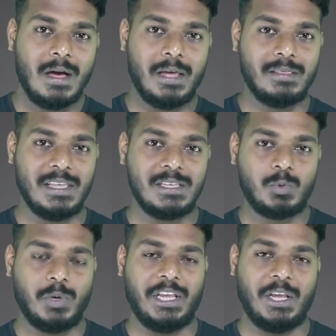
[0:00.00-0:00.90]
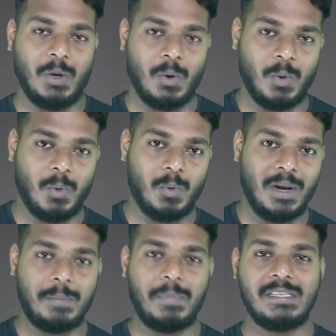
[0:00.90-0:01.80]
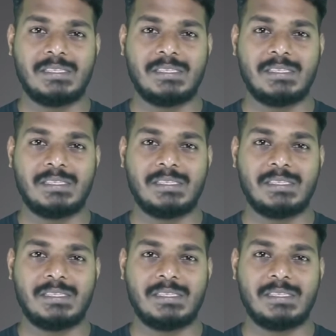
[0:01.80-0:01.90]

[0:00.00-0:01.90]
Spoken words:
In this video, let me